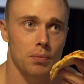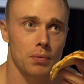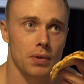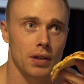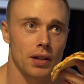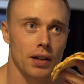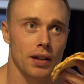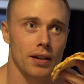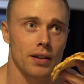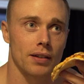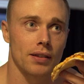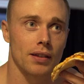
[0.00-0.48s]
me
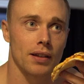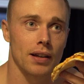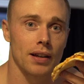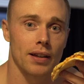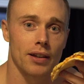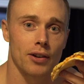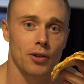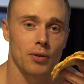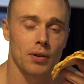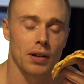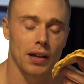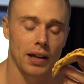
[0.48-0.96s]
and a
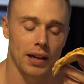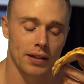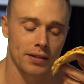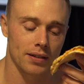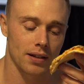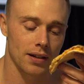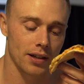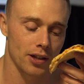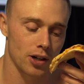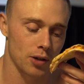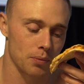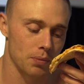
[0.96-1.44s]
little, and a
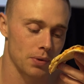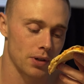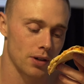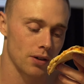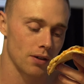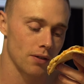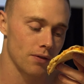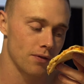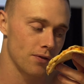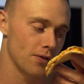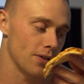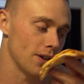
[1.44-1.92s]
little bit
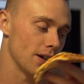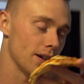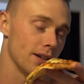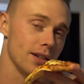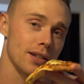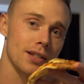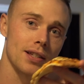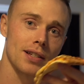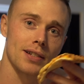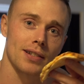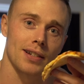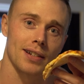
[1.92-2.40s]
of uh,
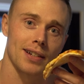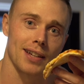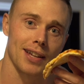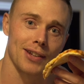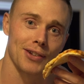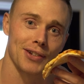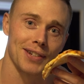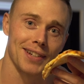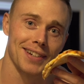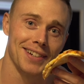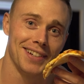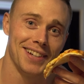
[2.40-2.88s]
Íslenska
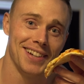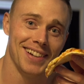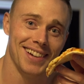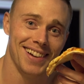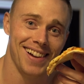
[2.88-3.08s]
geðveikin.